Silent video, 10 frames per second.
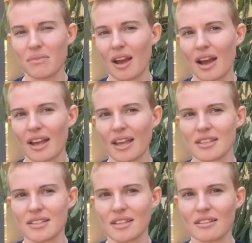I
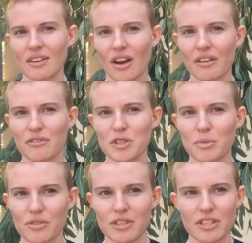guess it kind of
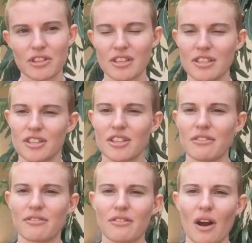smooths the transition
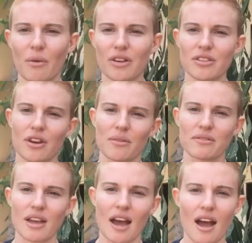if I wanted to go
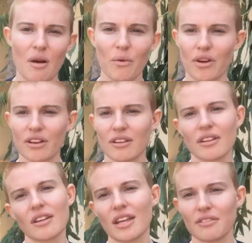and work
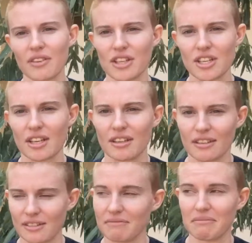in Fiji in
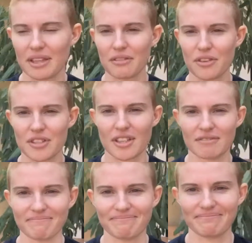the future.